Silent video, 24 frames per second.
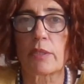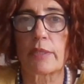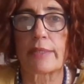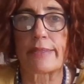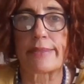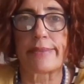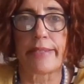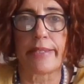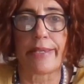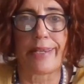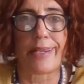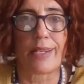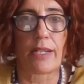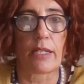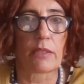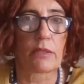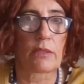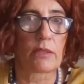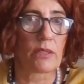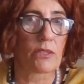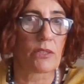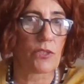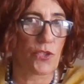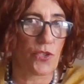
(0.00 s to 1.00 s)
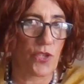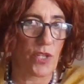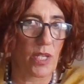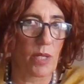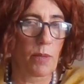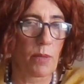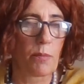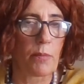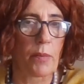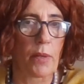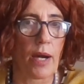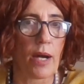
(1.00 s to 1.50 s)
There are
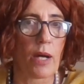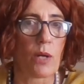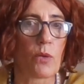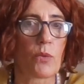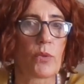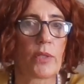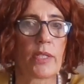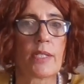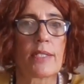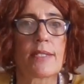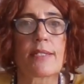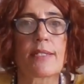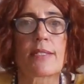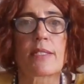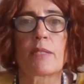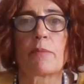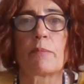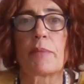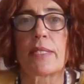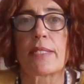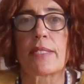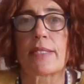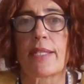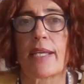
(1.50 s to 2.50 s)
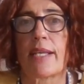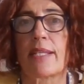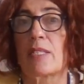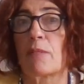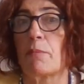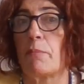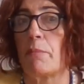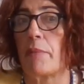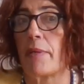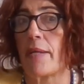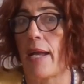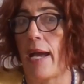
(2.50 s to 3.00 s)
three powers besides
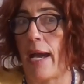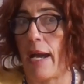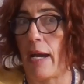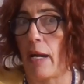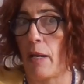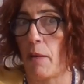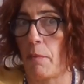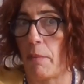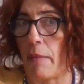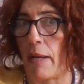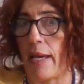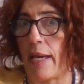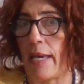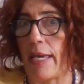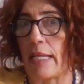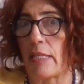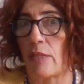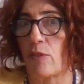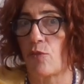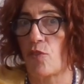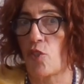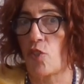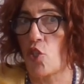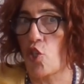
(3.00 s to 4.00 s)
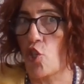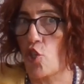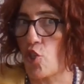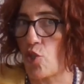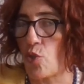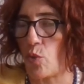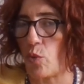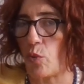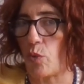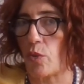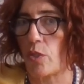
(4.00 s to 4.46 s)
Brahma and Vishnu,